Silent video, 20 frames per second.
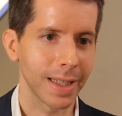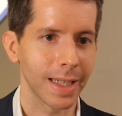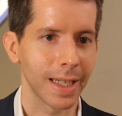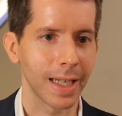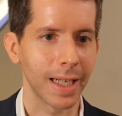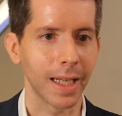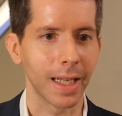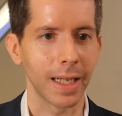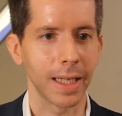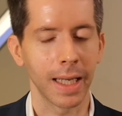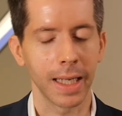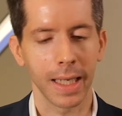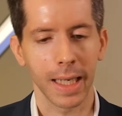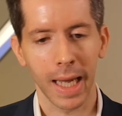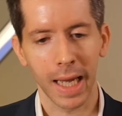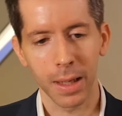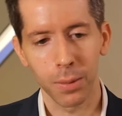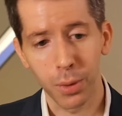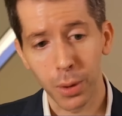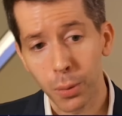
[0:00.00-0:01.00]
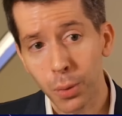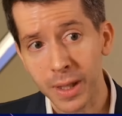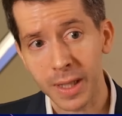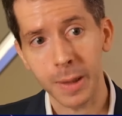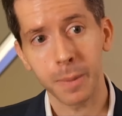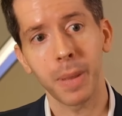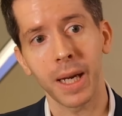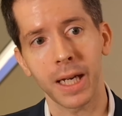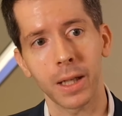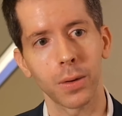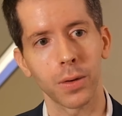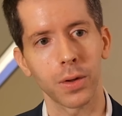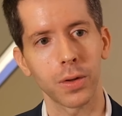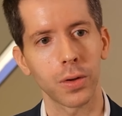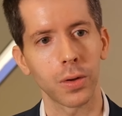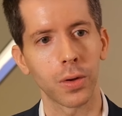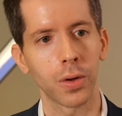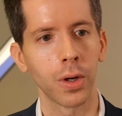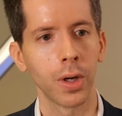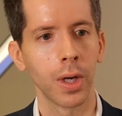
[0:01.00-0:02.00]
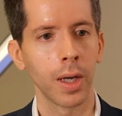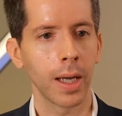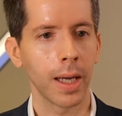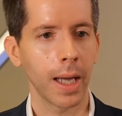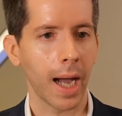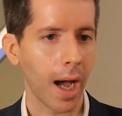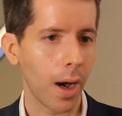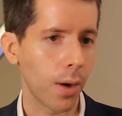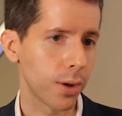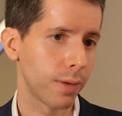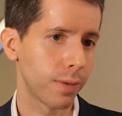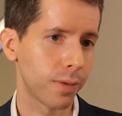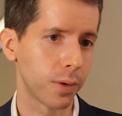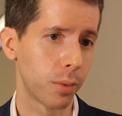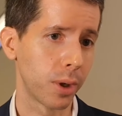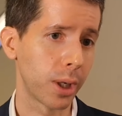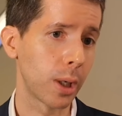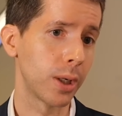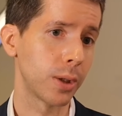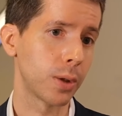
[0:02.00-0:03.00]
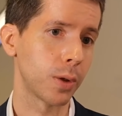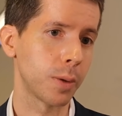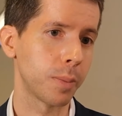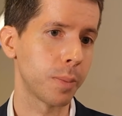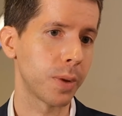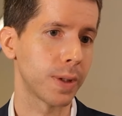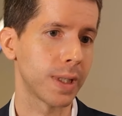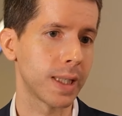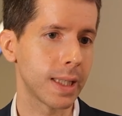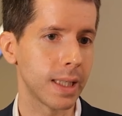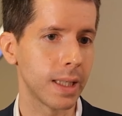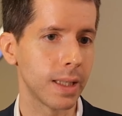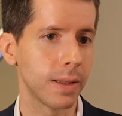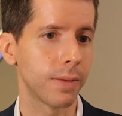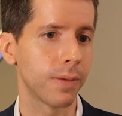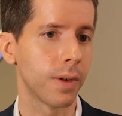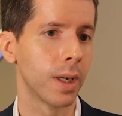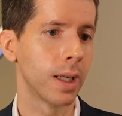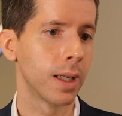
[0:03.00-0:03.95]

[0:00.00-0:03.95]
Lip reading: and we respect also how different regulators perceive